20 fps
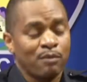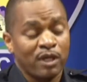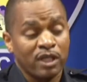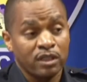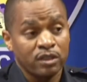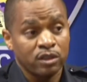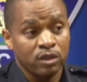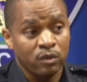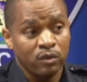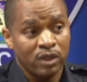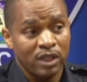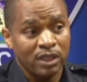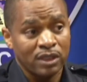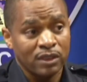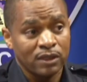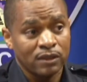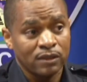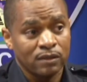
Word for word: Am I going to show what?